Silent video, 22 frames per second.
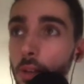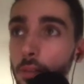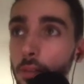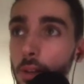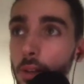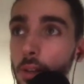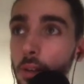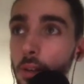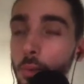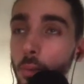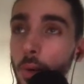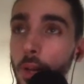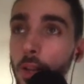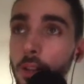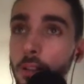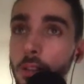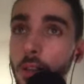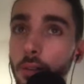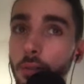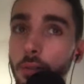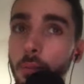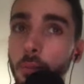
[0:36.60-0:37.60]
relative.
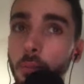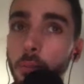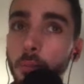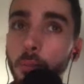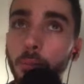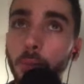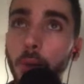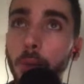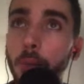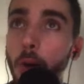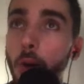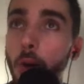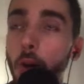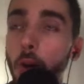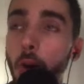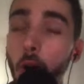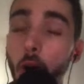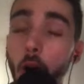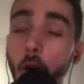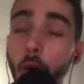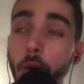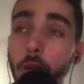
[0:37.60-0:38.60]
People are
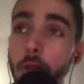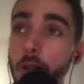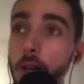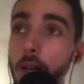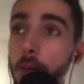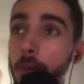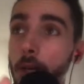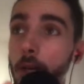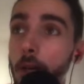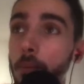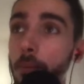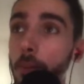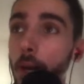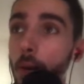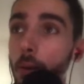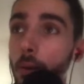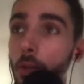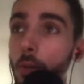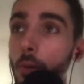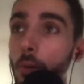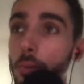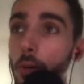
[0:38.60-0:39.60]
always going to be comparing your
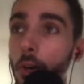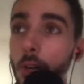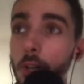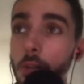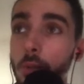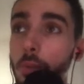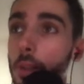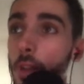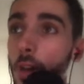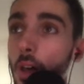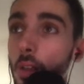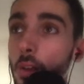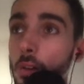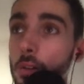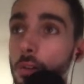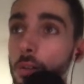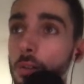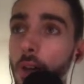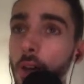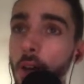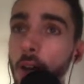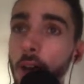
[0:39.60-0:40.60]
product with others.
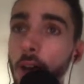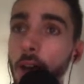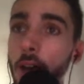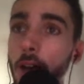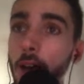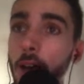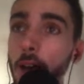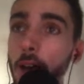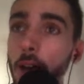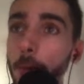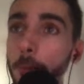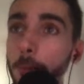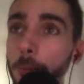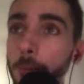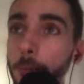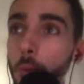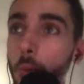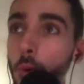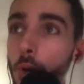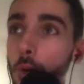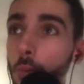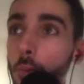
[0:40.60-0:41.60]
What
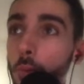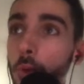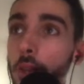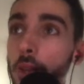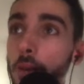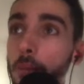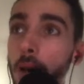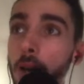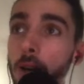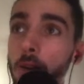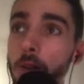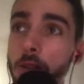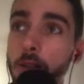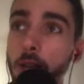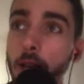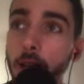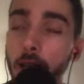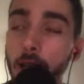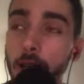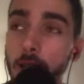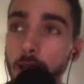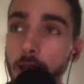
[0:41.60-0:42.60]
really matters is
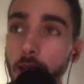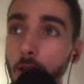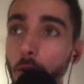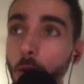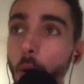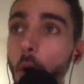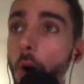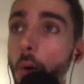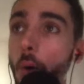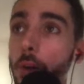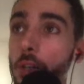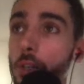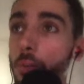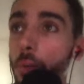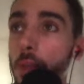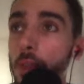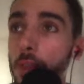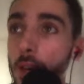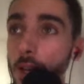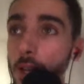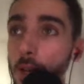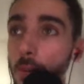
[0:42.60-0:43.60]
that you always win that
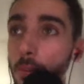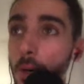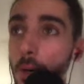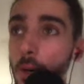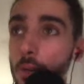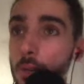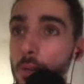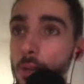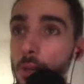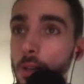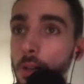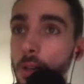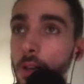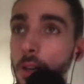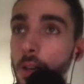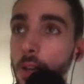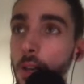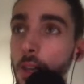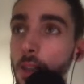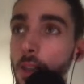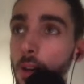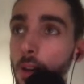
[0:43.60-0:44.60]
comparison in
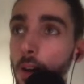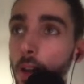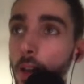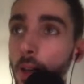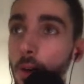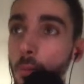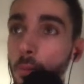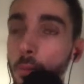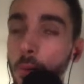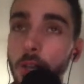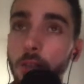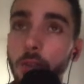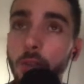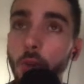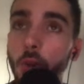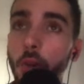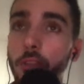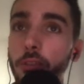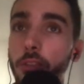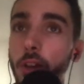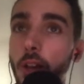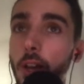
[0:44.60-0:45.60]
their head, right? So if
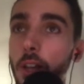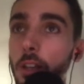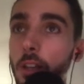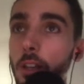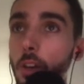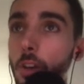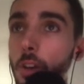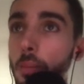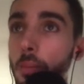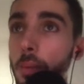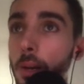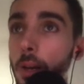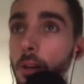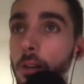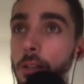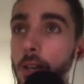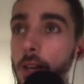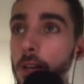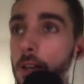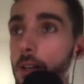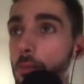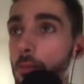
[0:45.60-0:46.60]
your competitors kind of
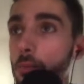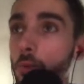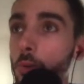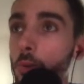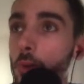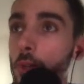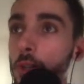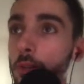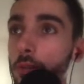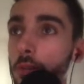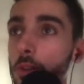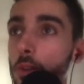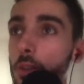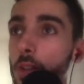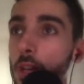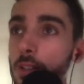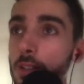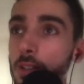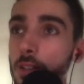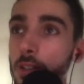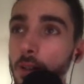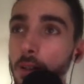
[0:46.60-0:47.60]
tweak a few things
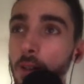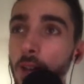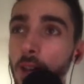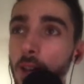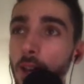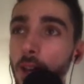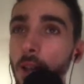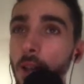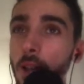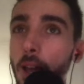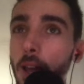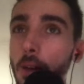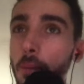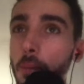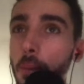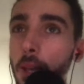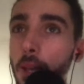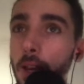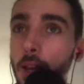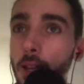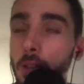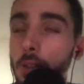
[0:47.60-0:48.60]
and it made it